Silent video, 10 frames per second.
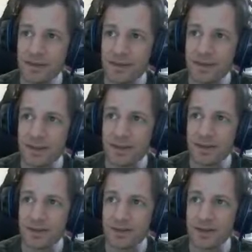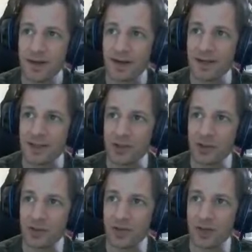So,
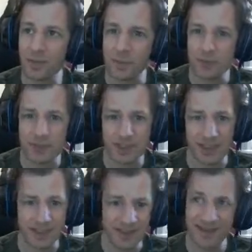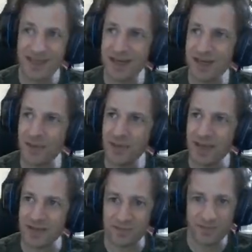drone called Babushka. There you go. Thank
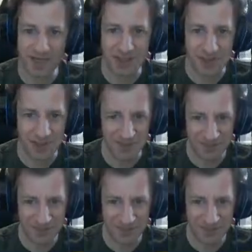you, sir.